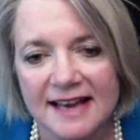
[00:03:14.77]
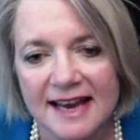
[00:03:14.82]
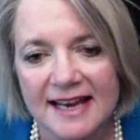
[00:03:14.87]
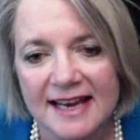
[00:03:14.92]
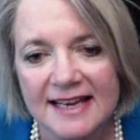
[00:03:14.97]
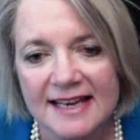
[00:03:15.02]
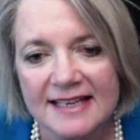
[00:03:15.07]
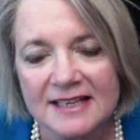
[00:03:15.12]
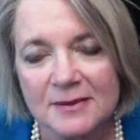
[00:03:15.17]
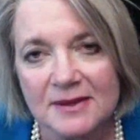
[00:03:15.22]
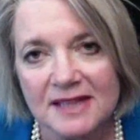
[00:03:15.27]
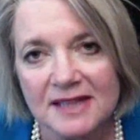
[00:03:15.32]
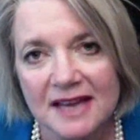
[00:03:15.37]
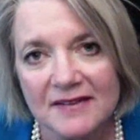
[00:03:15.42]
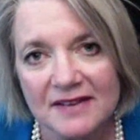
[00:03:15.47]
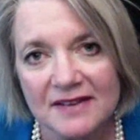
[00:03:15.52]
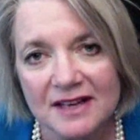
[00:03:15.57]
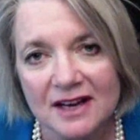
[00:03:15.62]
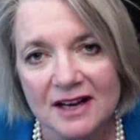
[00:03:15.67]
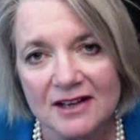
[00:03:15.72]
8 to
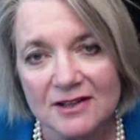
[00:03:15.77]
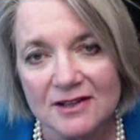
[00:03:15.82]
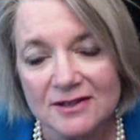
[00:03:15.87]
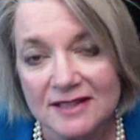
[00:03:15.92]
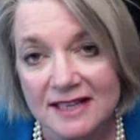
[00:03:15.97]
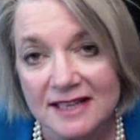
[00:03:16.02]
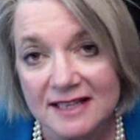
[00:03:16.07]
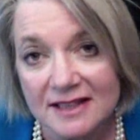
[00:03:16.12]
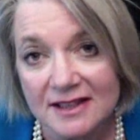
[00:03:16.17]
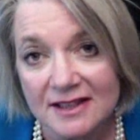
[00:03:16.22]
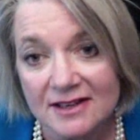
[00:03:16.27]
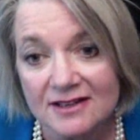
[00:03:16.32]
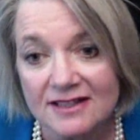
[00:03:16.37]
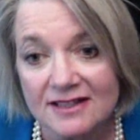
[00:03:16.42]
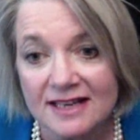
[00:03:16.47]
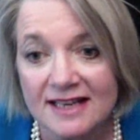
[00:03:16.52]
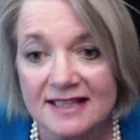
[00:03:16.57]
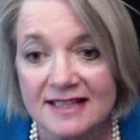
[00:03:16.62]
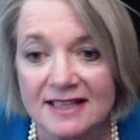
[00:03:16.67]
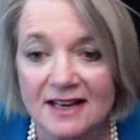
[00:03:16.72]
11 on Tuesdays and
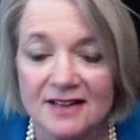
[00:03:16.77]
Thursdays,